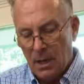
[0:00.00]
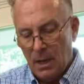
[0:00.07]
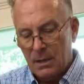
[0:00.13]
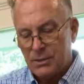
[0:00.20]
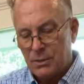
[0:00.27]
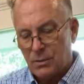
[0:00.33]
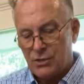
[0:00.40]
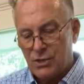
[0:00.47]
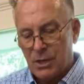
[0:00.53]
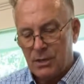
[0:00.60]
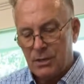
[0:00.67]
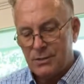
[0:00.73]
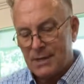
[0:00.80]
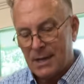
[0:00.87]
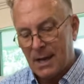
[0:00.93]
I told you I
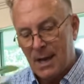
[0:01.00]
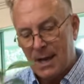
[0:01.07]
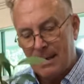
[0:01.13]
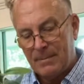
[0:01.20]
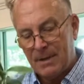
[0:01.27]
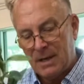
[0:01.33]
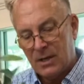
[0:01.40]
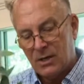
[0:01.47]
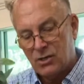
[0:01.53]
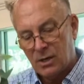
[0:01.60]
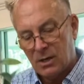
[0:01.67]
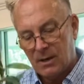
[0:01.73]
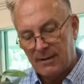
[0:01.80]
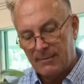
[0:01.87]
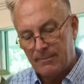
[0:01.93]
use a
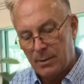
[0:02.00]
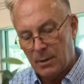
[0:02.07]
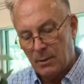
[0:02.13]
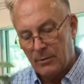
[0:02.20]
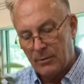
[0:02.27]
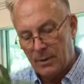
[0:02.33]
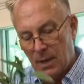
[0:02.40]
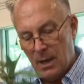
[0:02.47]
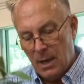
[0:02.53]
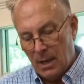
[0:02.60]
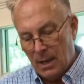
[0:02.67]
combination of both